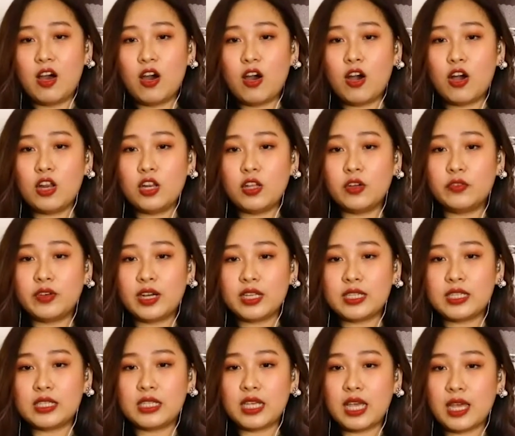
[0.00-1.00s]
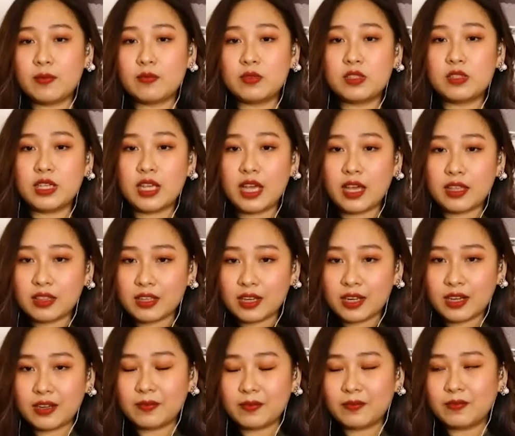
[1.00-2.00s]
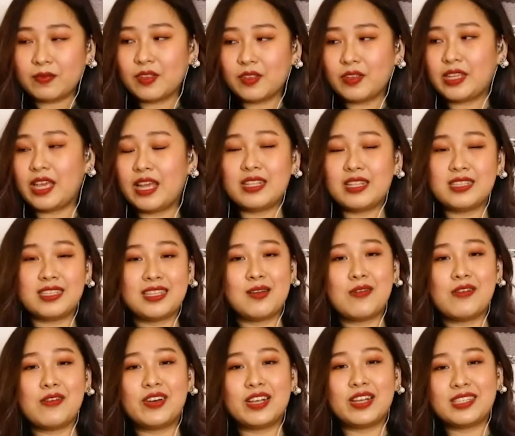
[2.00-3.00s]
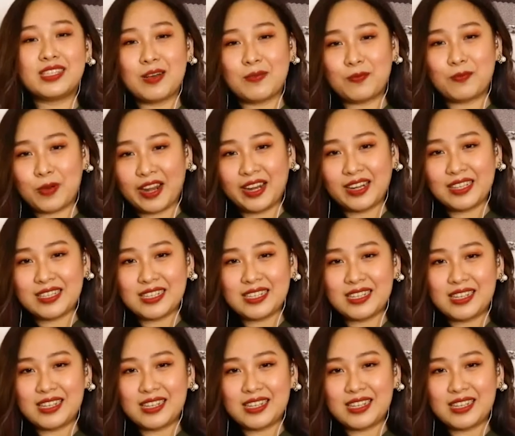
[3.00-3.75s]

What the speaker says: All of us came together, okay, and some of us apart,